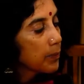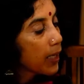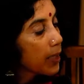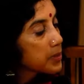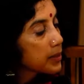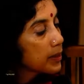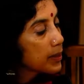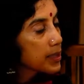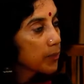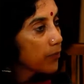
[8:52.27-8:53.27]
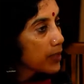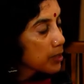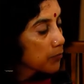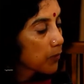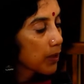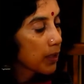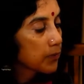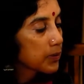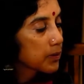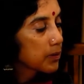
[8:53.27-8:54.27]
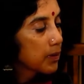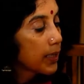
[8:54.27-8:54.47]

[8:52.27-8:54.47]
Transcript: Perhaps he thinks I'm waiting for a lover,